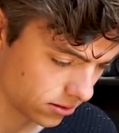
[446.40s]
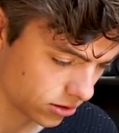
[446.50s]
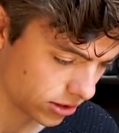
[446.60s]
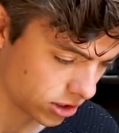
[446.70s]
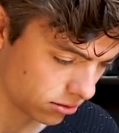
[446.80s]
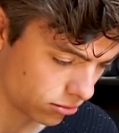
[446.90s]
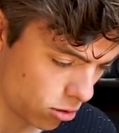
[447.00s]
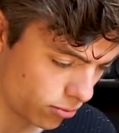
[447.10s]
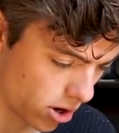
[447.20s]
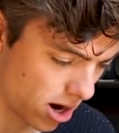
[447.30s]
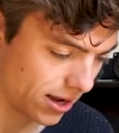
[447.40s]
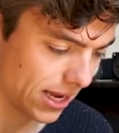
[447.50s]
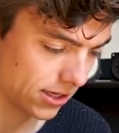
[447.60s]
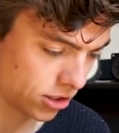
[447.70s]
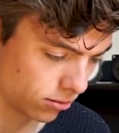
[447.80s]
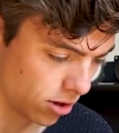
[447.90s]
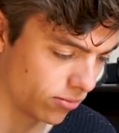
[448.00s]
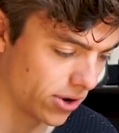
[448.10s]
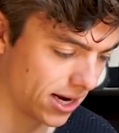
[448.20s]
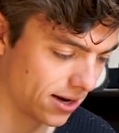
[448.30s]
So it's a rope. Uh, yeah, it's a
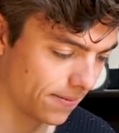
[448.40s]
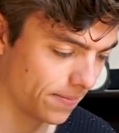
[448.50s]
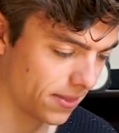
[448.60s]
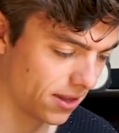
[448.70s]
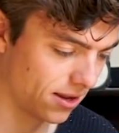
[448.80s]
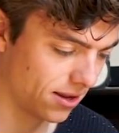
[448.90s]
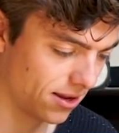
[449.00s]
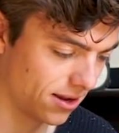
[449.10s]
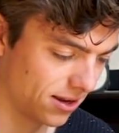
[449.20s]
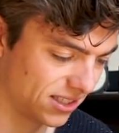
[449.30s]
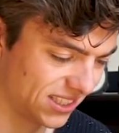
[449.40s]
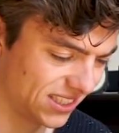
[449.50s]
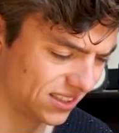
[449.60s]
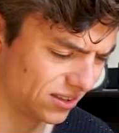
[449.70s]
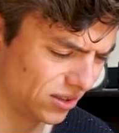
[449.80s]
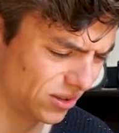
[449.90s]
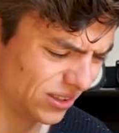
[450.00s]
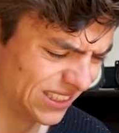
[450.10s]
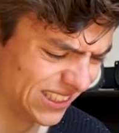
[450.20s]
rope break. Oh no.